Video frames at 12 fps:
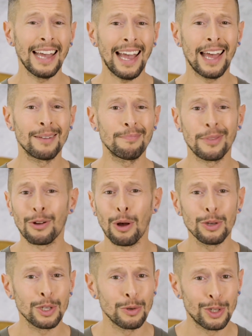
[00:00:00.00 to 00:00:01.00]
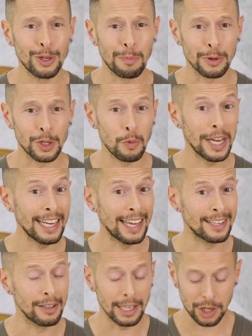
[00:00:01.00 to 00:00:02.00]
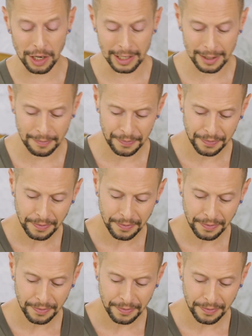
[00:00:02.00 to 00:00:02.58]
And they're also super sweet and delicious.